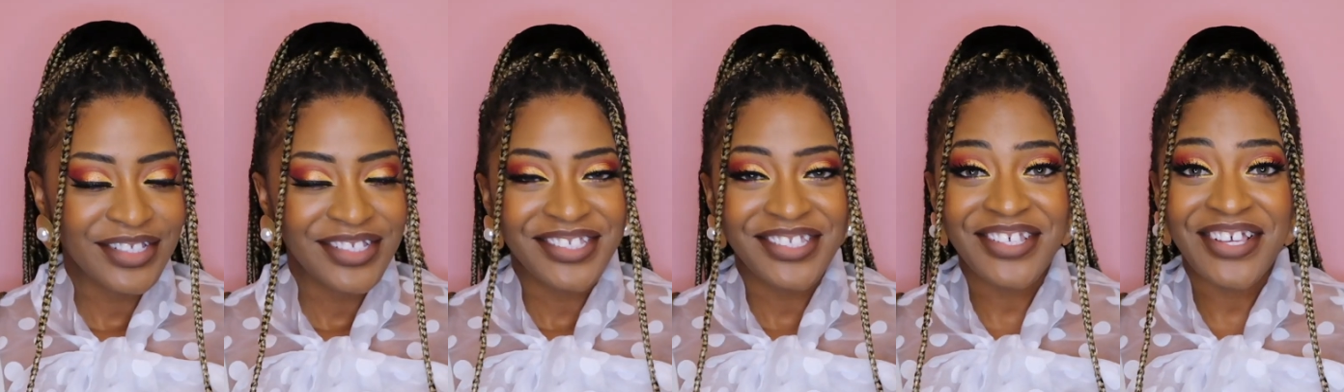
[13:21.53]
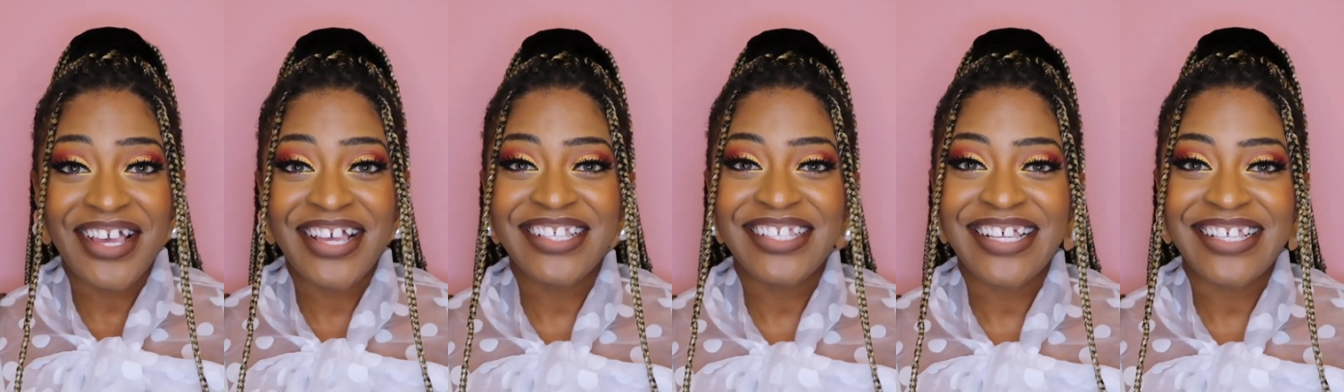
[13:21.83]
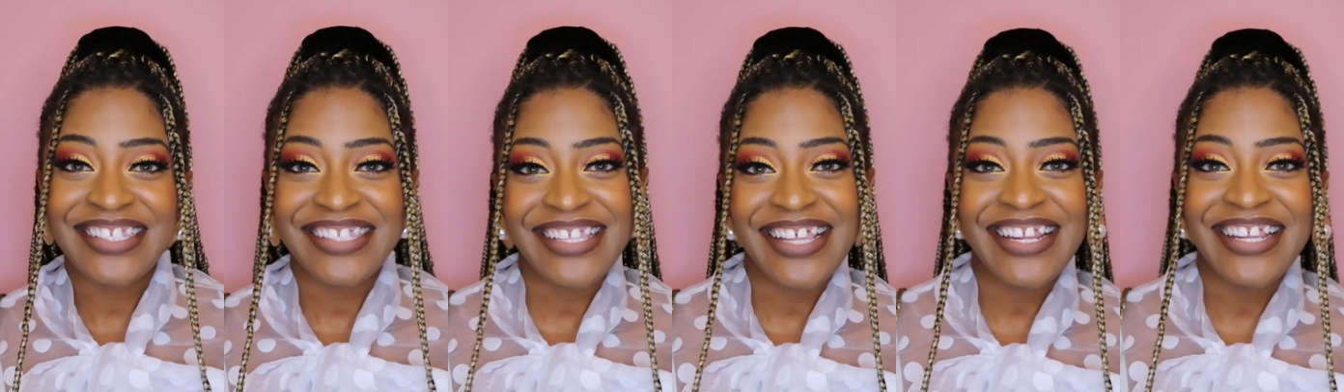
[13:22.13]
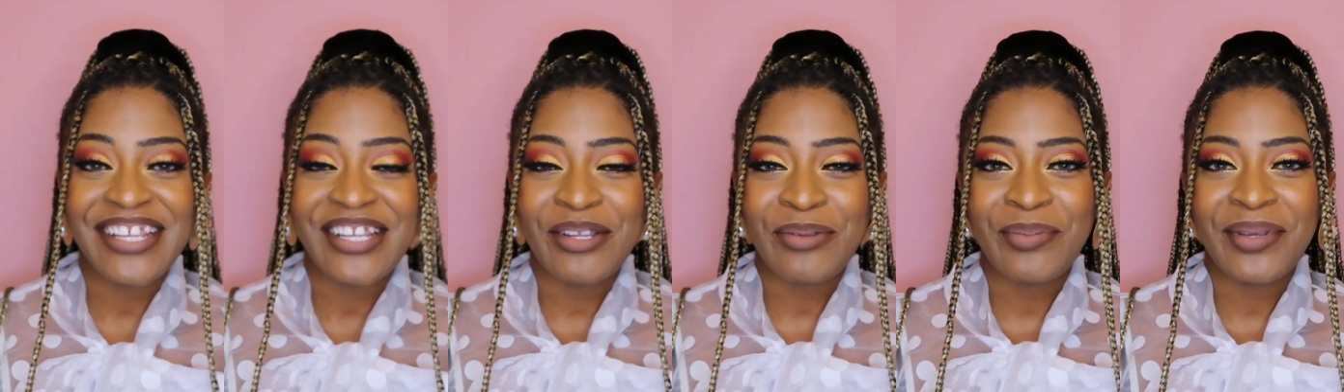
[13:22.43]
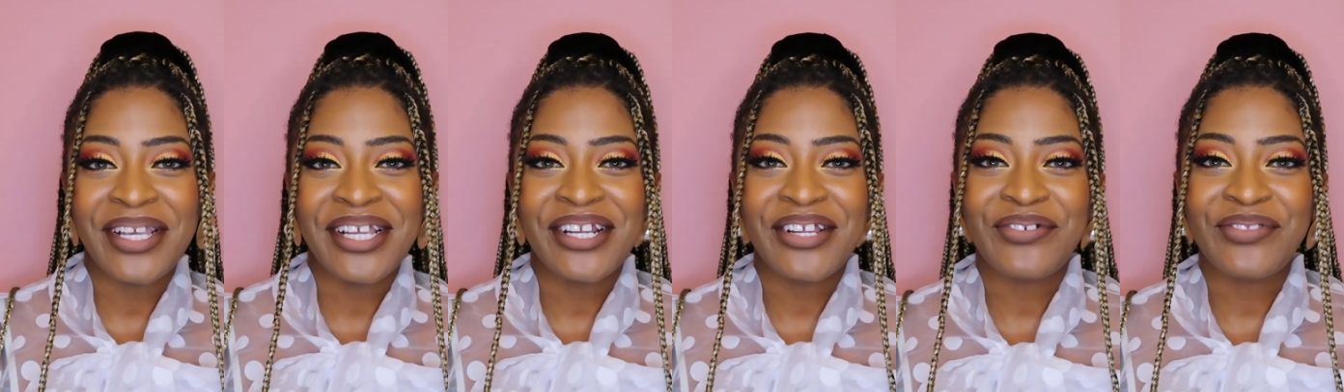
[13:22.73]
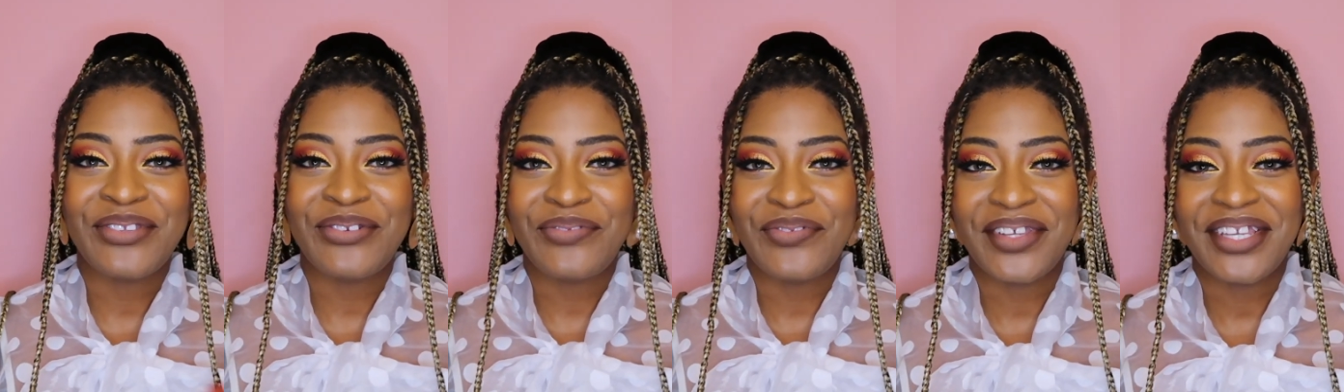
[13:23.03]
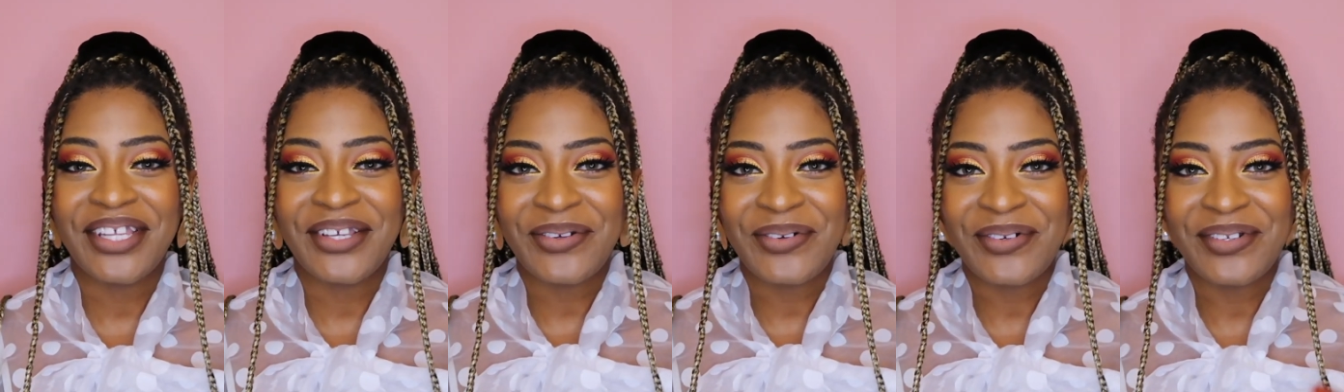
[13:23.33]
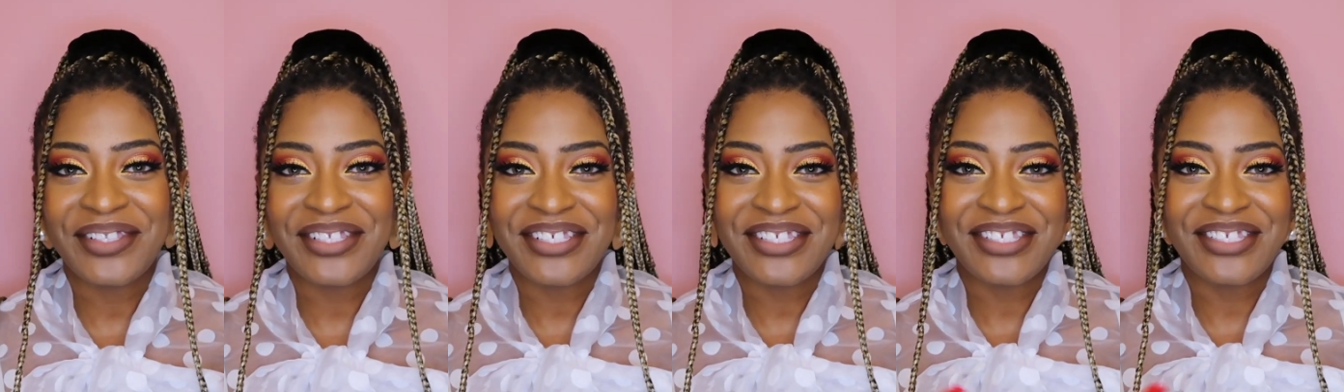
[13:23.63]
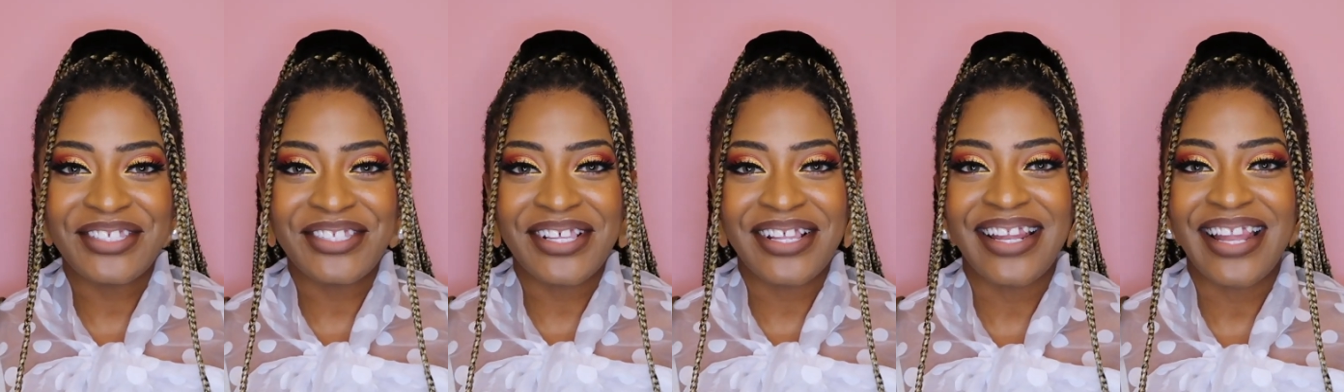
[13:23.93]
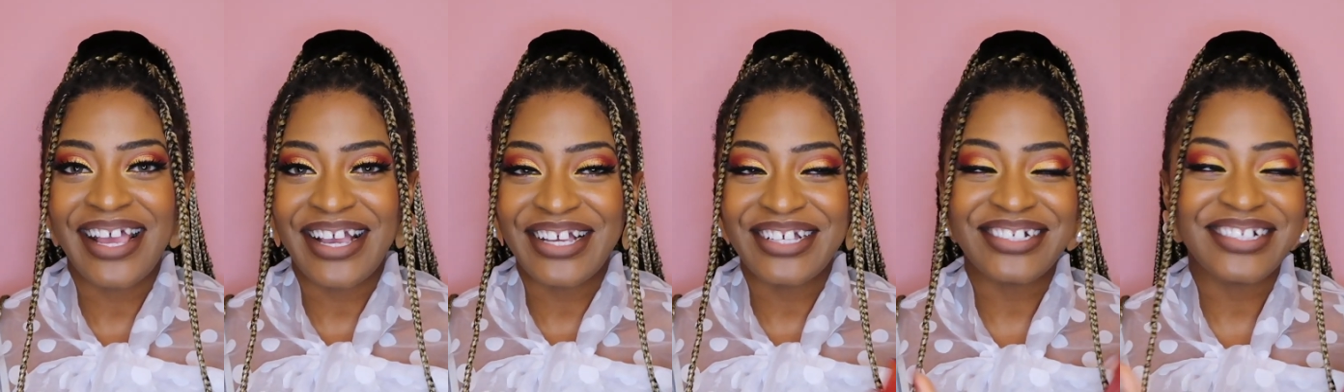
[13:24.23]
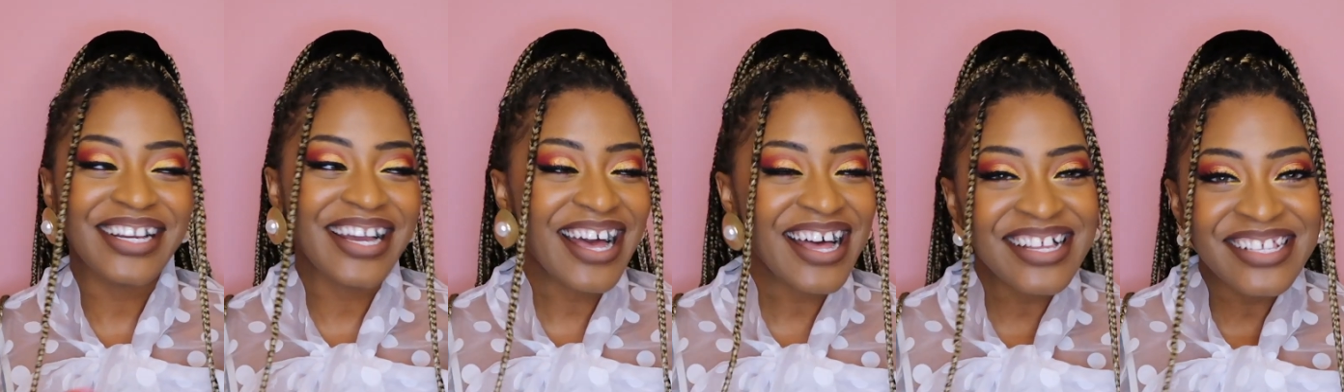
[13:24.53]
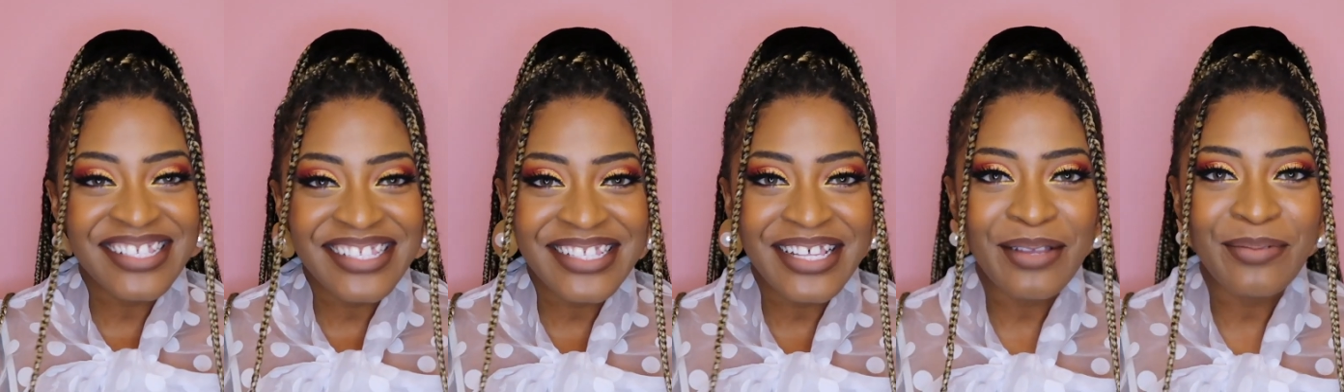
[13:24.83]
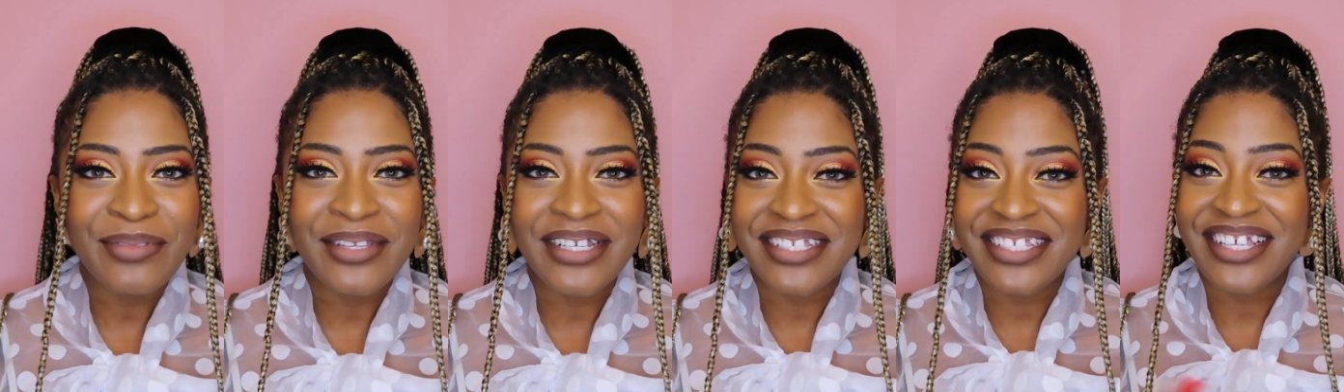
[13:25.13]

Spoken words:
So as I said in the beginning of the video, this is like a concept,